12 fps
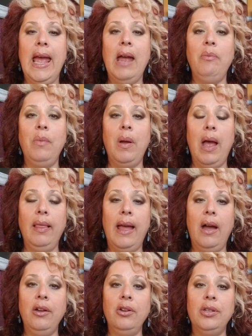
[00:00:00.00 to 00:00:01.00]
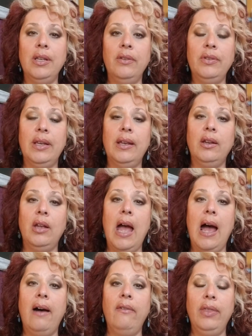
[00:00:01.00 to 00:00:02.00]
And allow yourself to
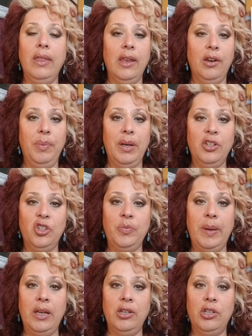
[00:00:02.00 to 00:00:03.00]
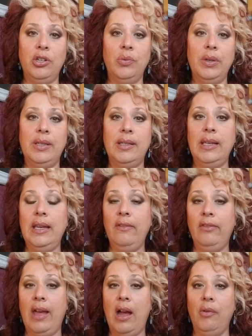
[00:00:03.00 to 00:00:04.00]
have the little bit of space to
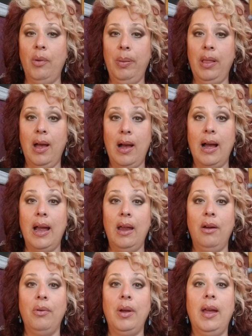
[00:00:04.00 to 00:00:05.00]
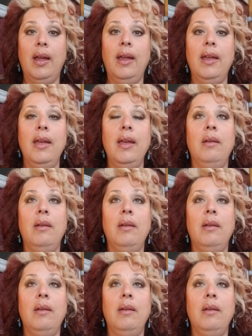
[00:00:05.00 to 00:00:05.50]
receive that reply, okay?